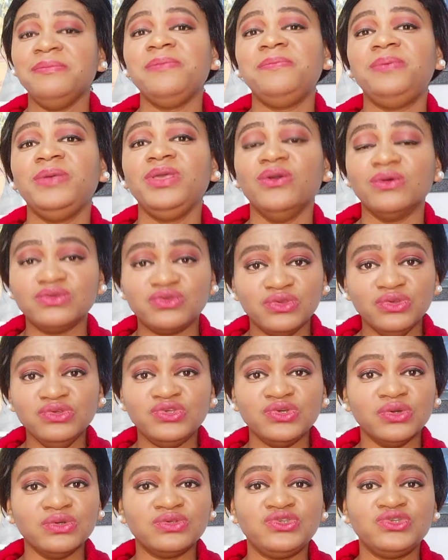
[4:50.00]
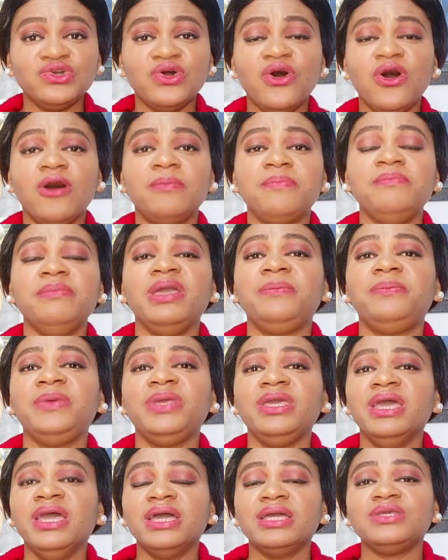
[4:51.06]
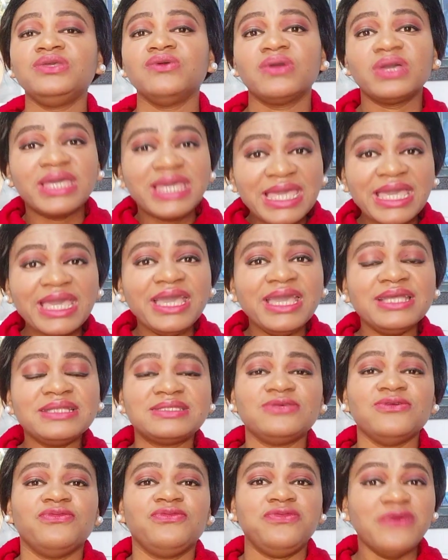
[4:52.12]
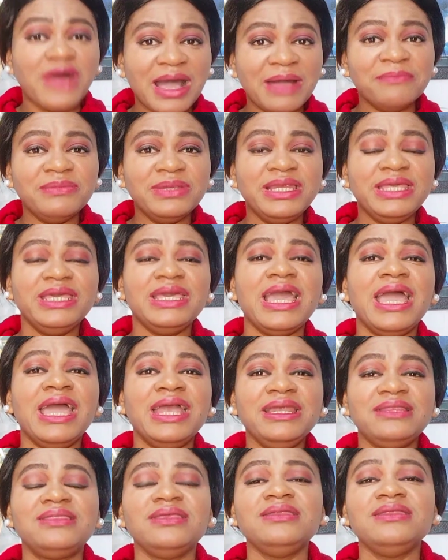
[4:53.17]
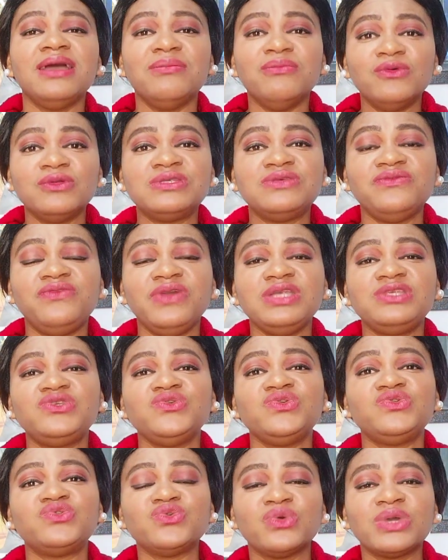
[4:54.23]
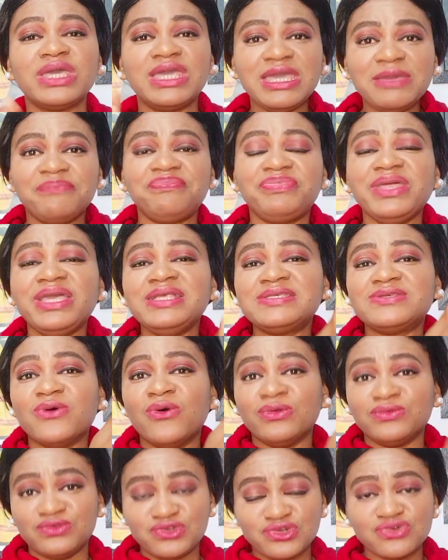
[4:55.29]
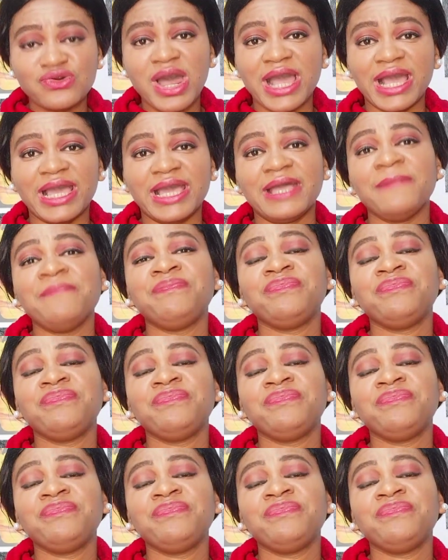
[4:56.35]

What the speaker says: maybe your job, maybe your kids, your family, anything that motivates you to keep things on track.